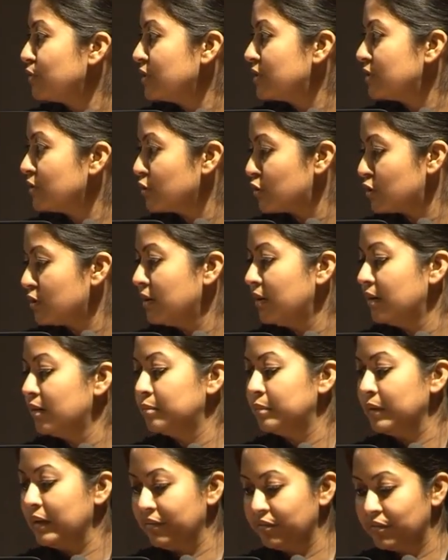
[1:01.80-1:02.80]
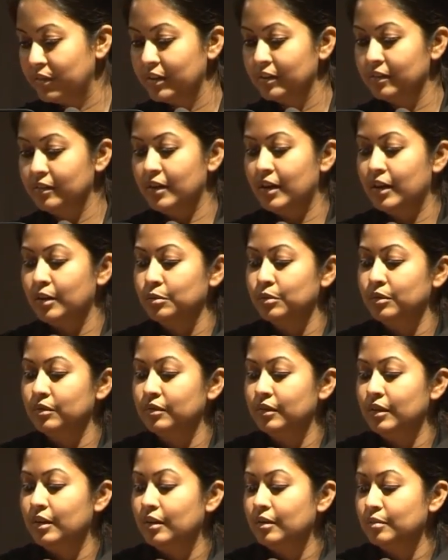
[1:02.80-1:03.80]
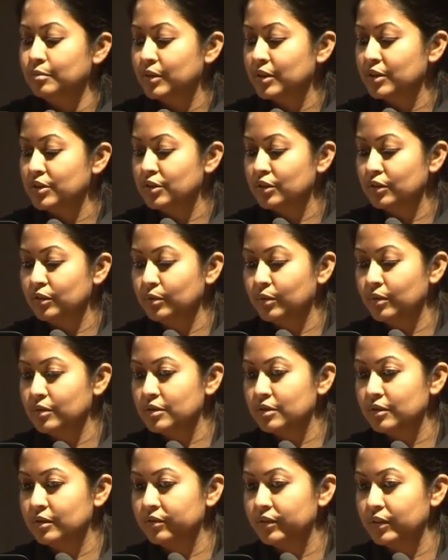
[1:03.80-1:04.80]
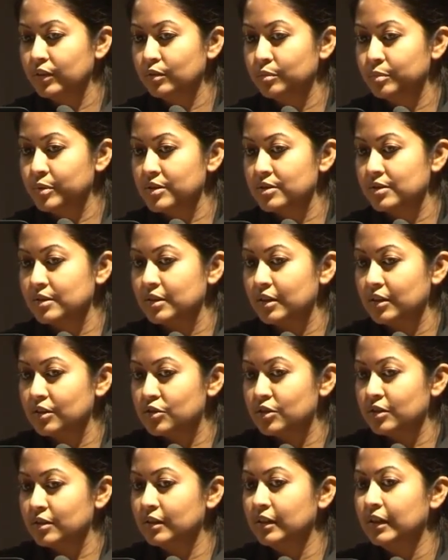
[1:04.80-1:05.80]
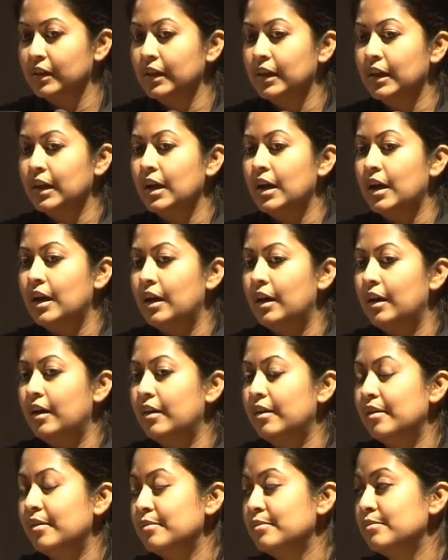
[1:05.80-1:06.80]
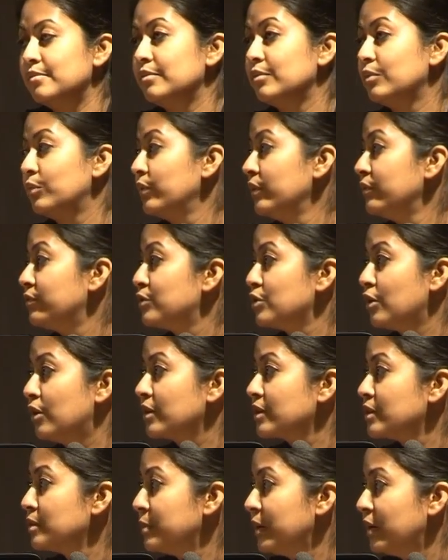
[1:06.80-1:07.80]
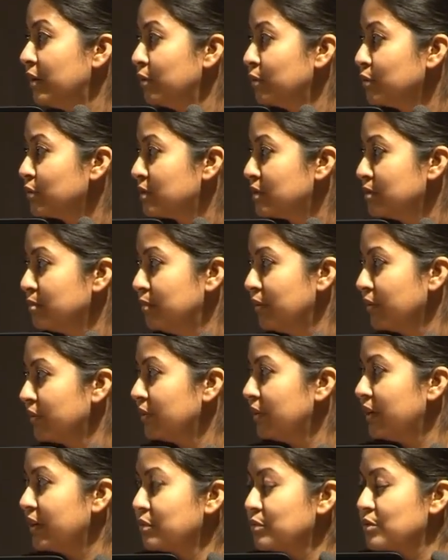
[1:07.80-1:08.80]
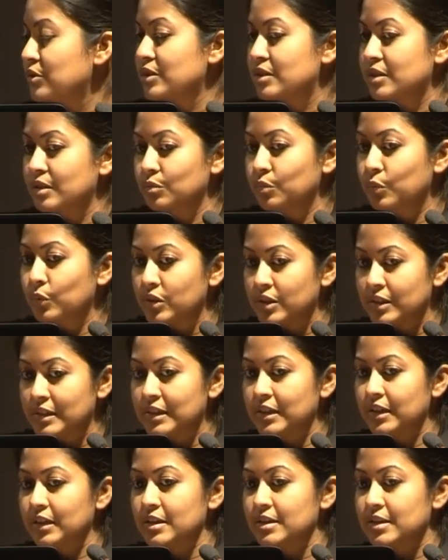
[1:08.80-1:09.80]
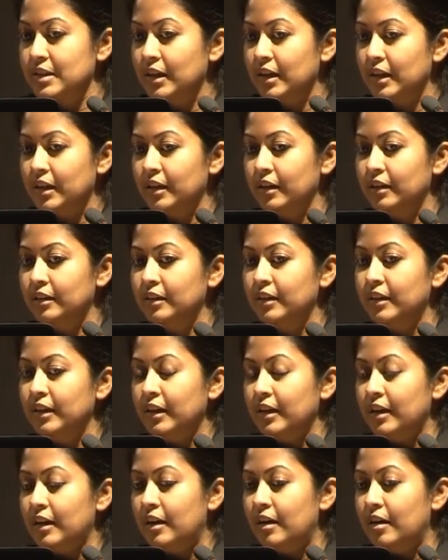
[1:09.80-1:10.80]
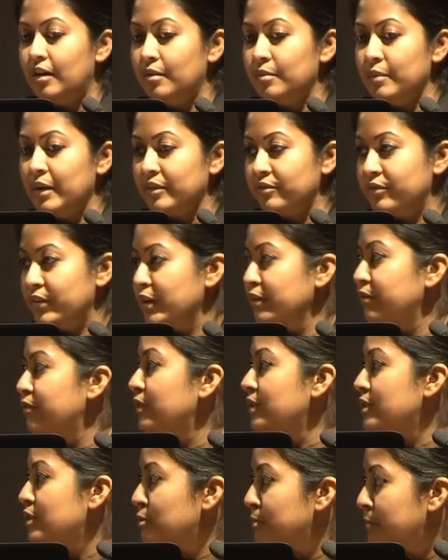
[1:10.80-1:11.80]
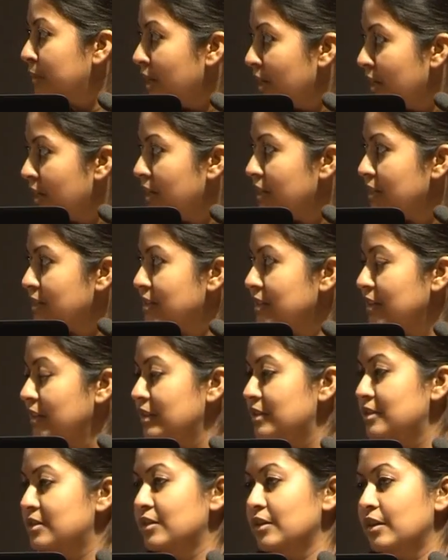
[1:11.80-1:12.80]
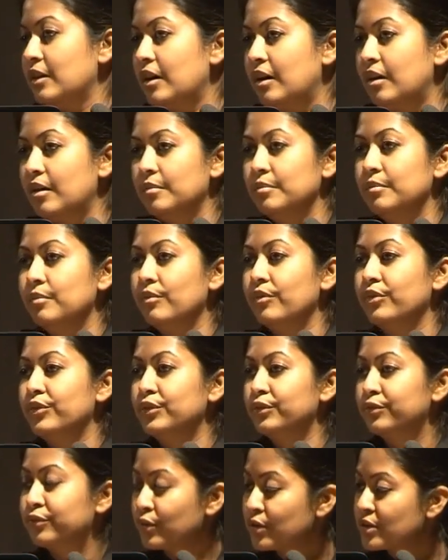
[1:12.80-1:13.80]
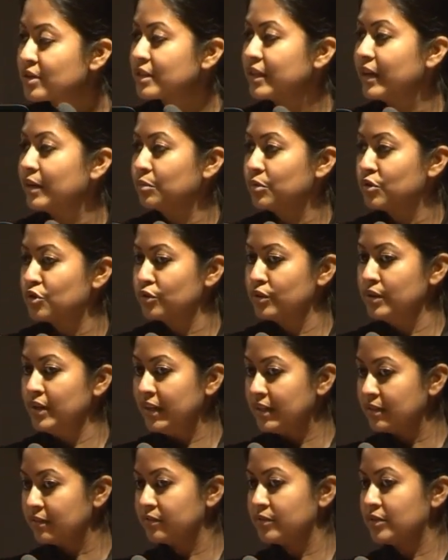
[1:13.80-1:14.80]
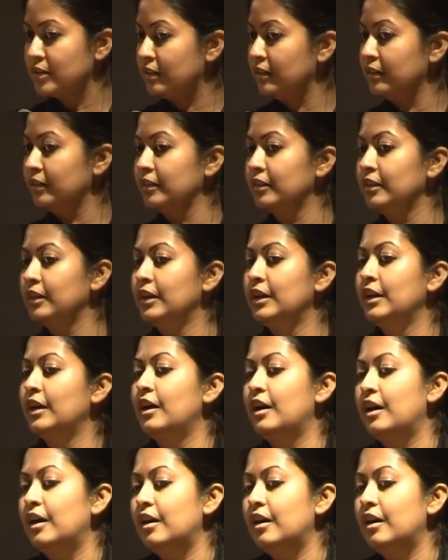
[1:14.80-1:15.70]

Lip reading: as a research hub, and then I will continue on to the video presentation. We've talked about mother languages and what it is, and at very first pass, it's the first language or native tongue,